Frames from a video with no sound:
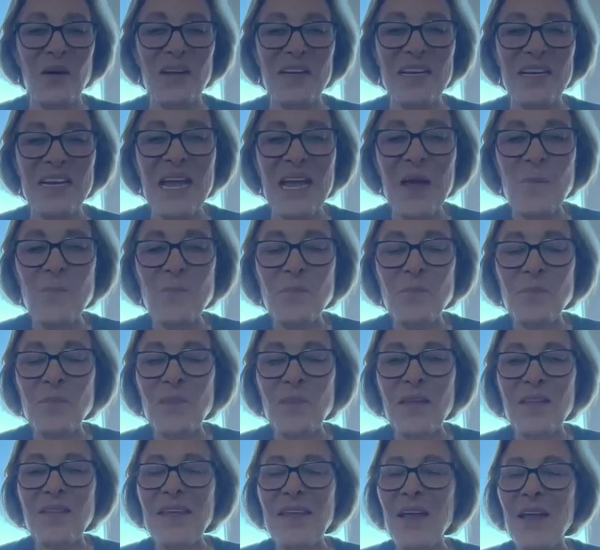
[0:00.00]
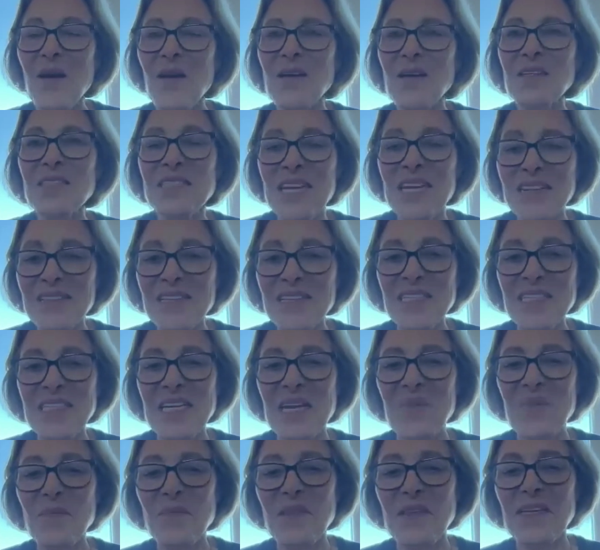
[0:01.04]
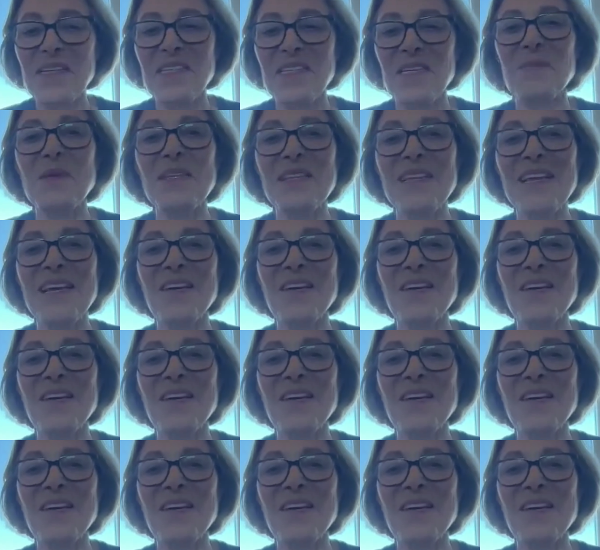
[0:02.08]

And they all said the same thing to me.